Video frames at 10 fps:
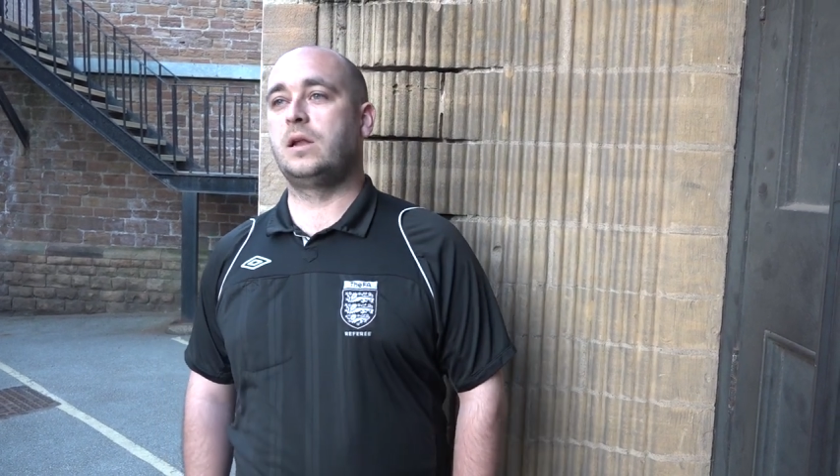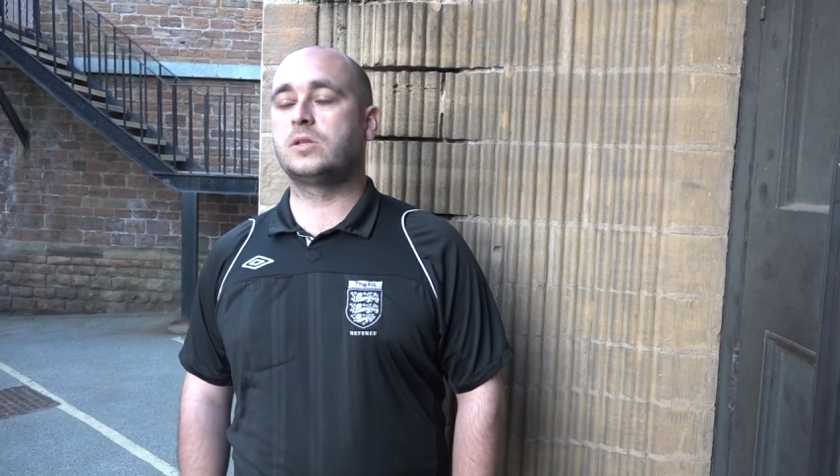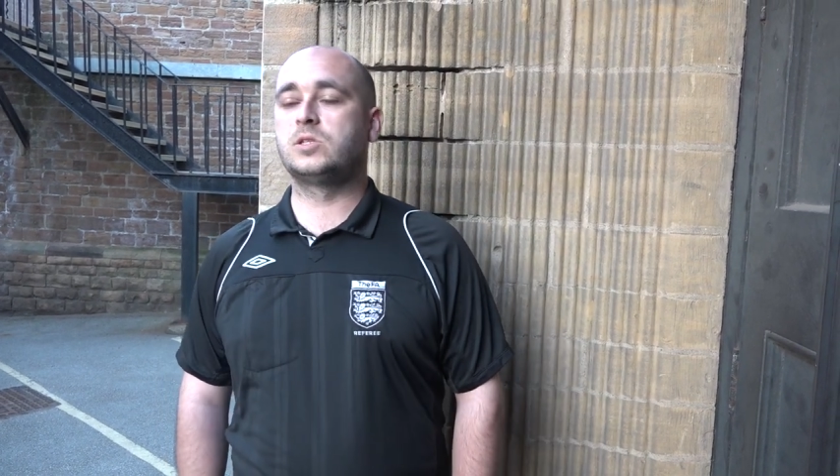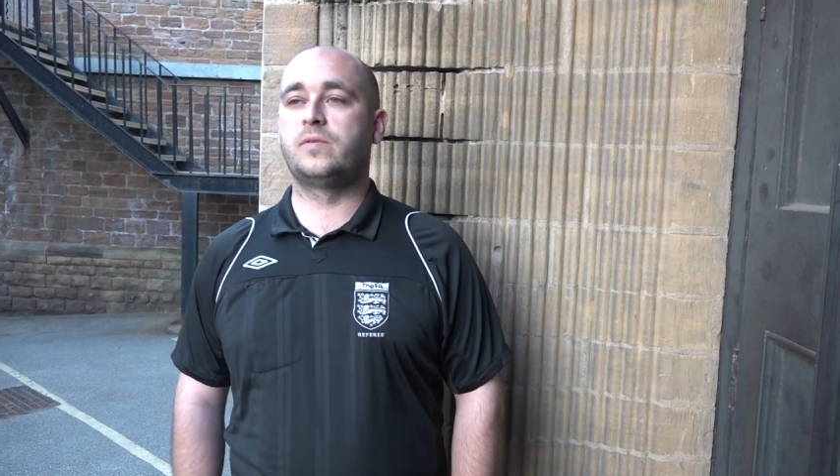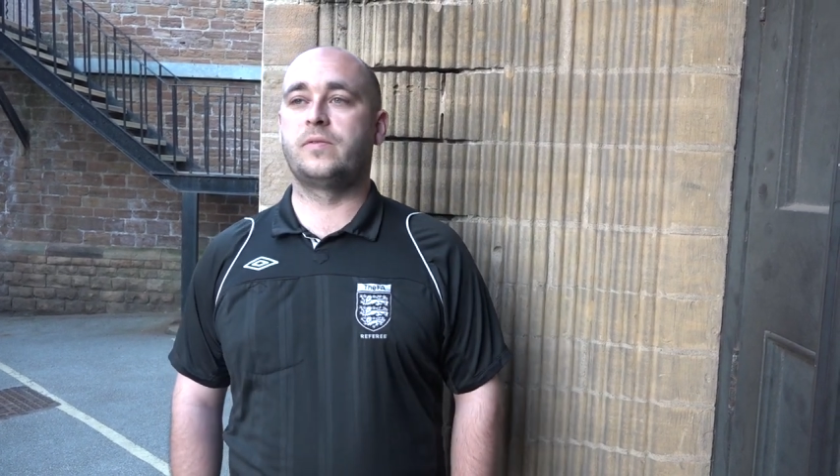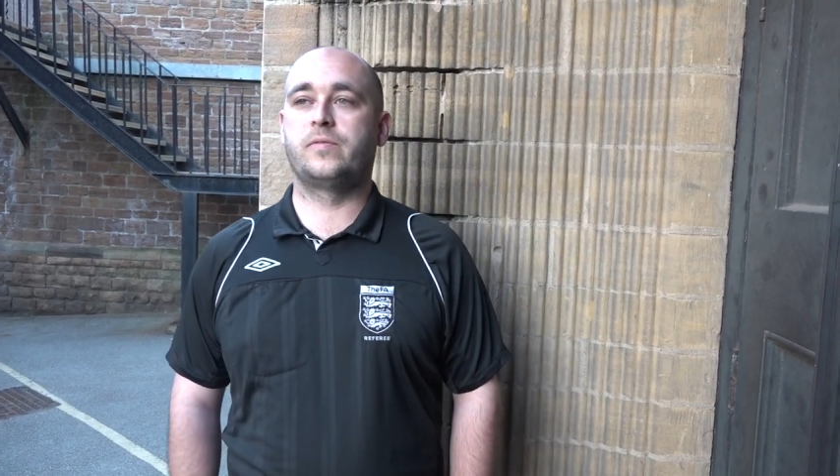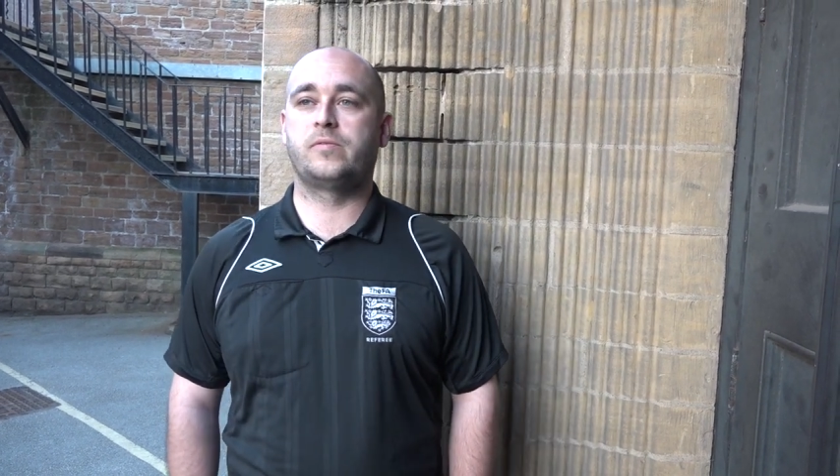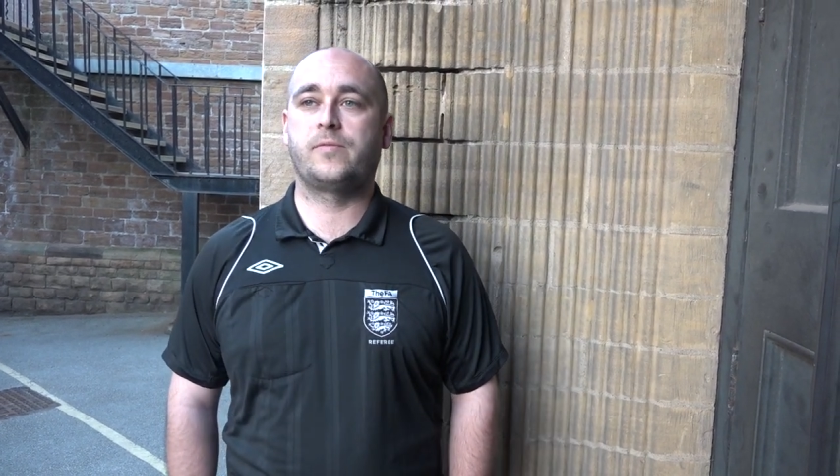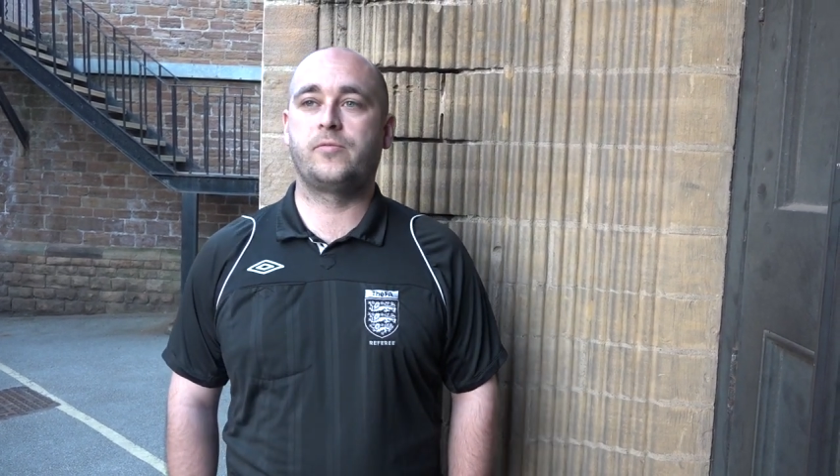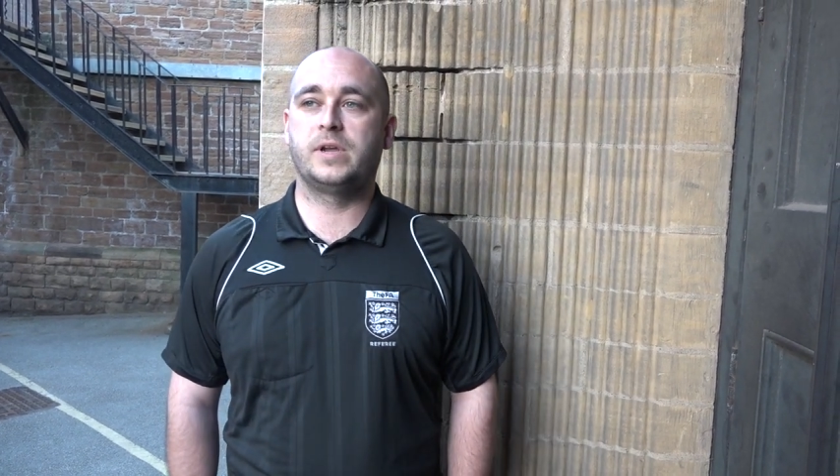lot tougher for
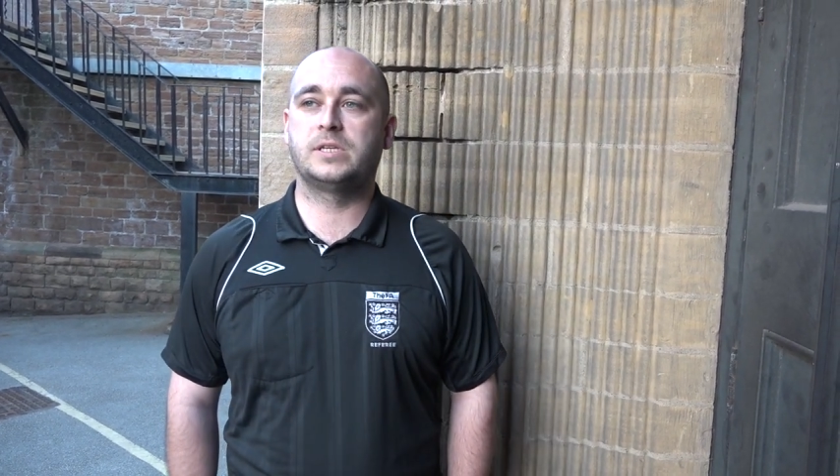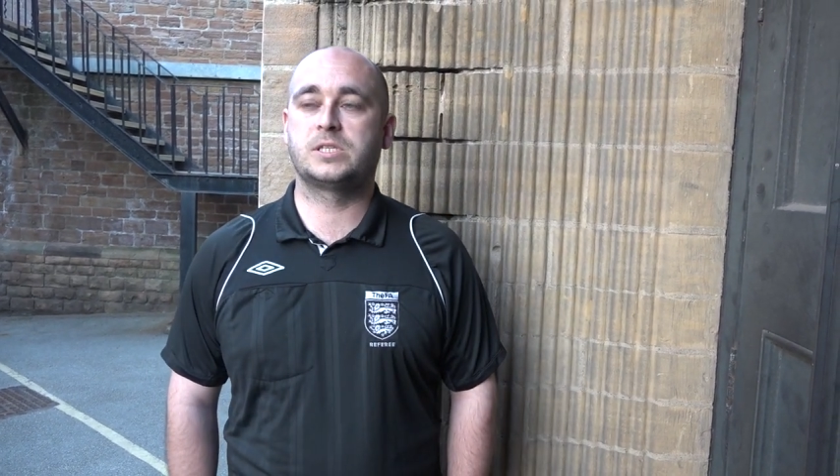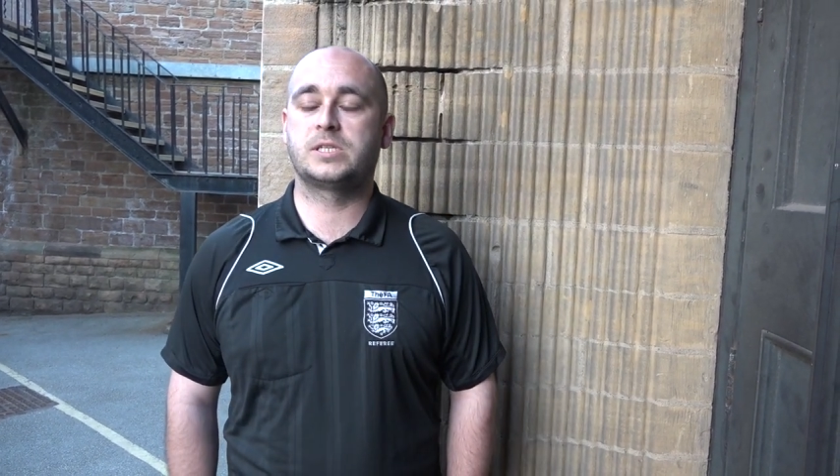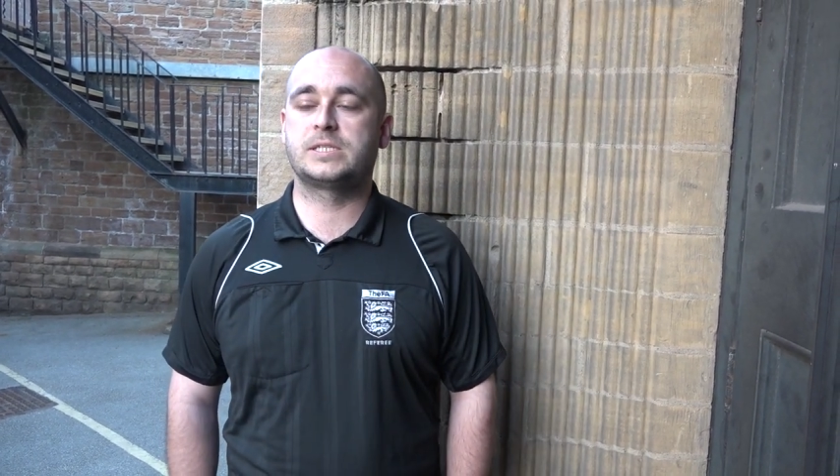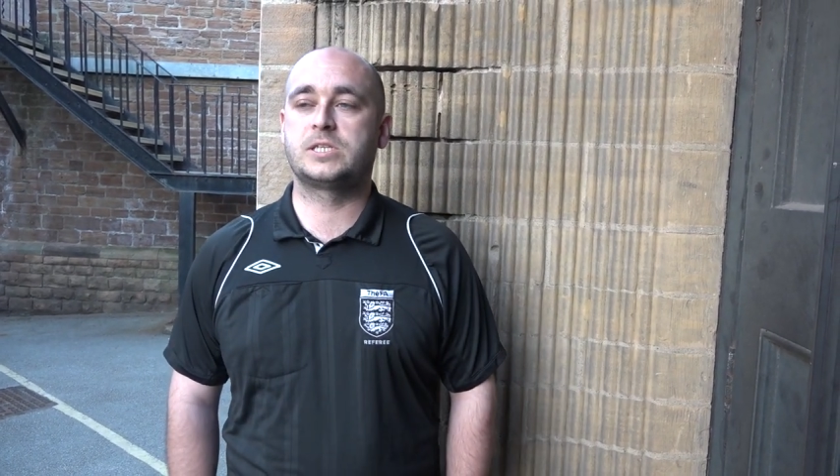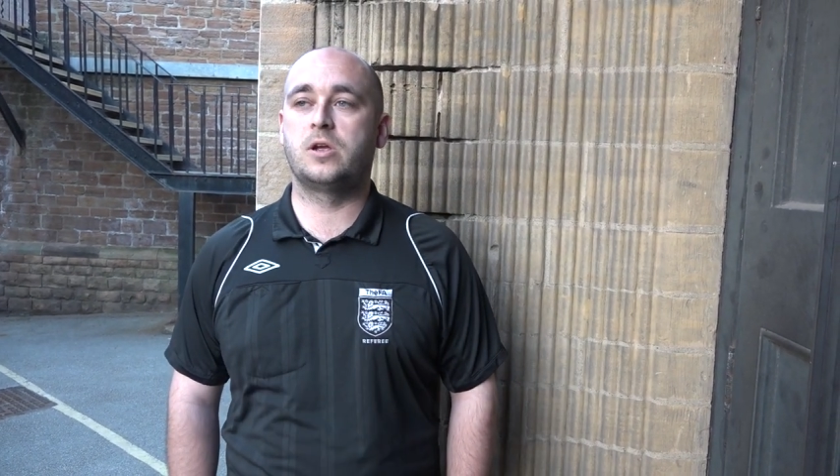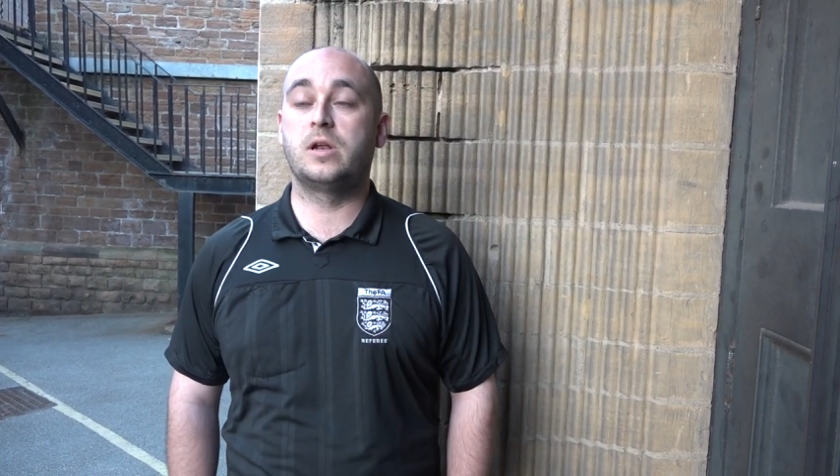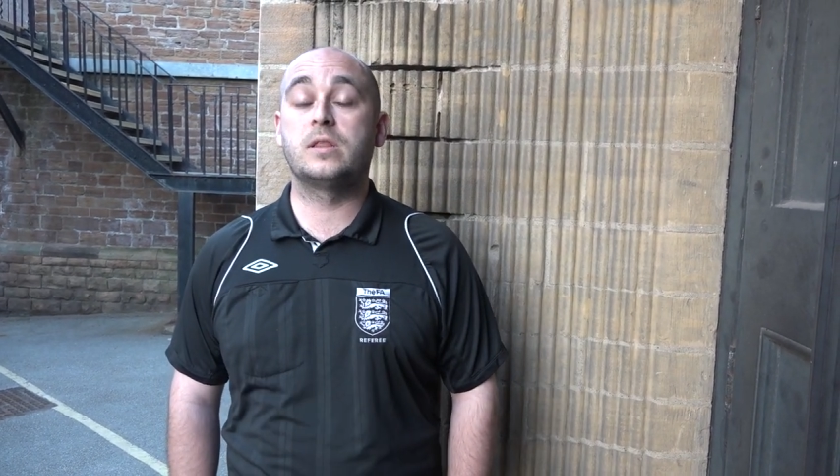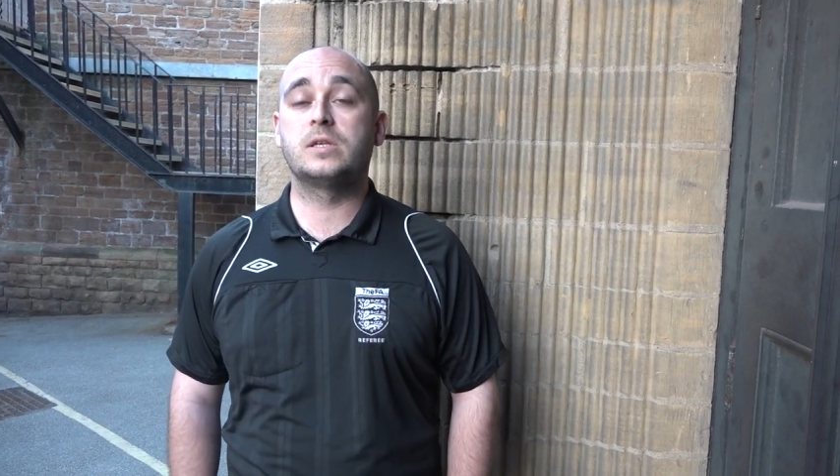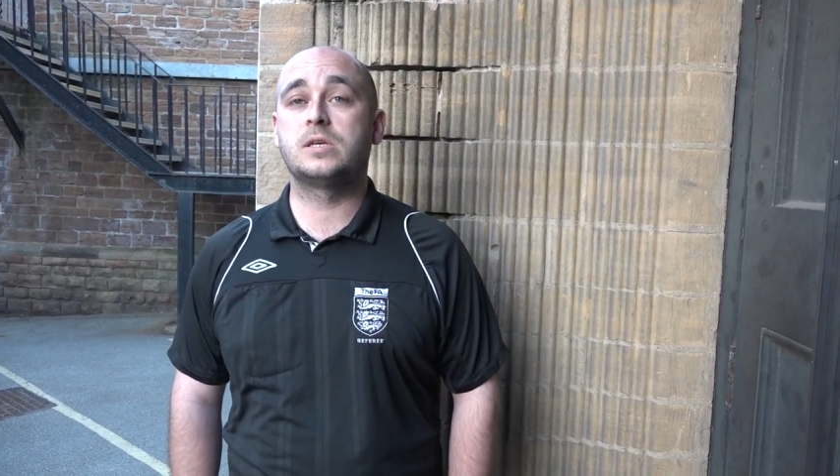referees,
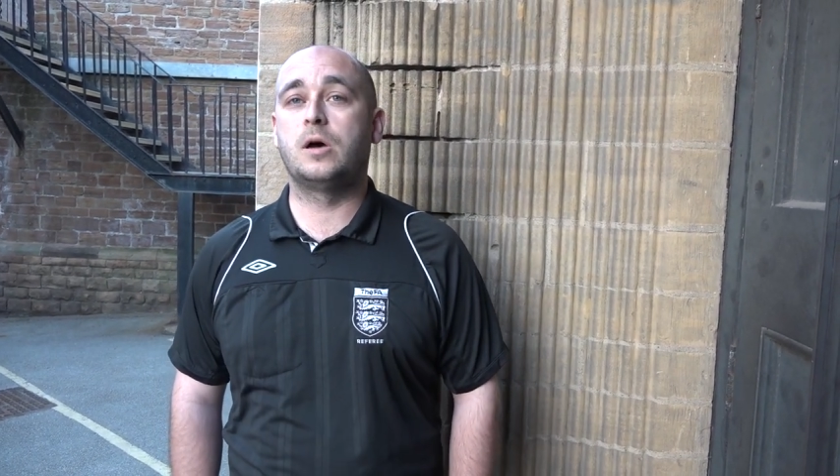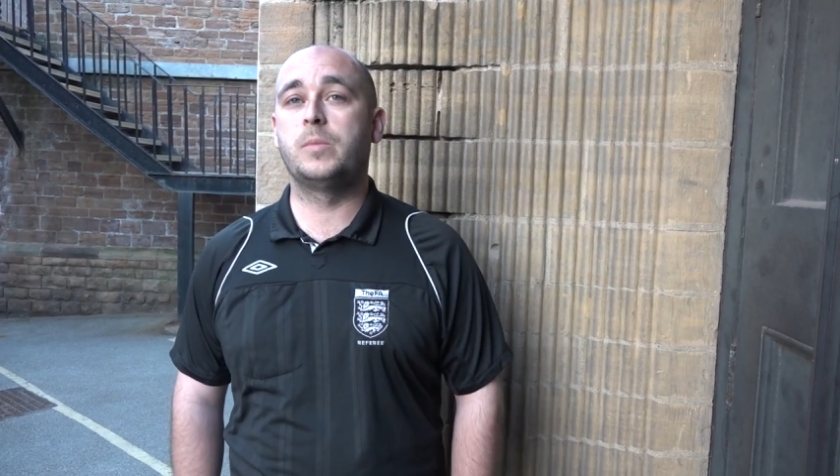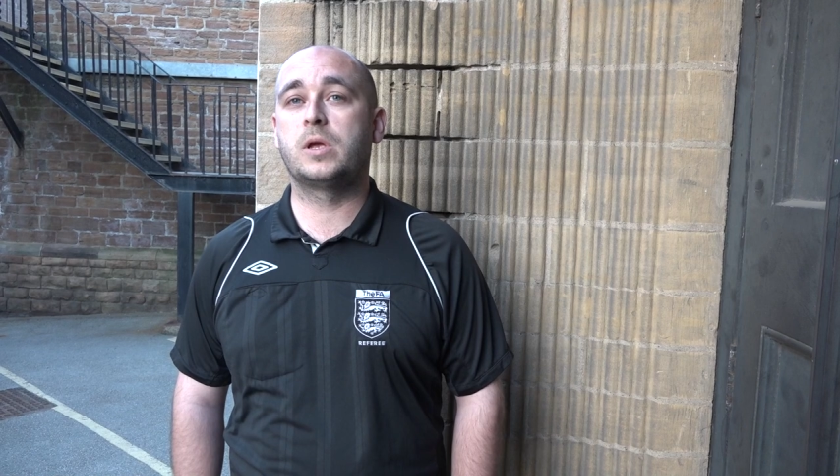certainly at the top,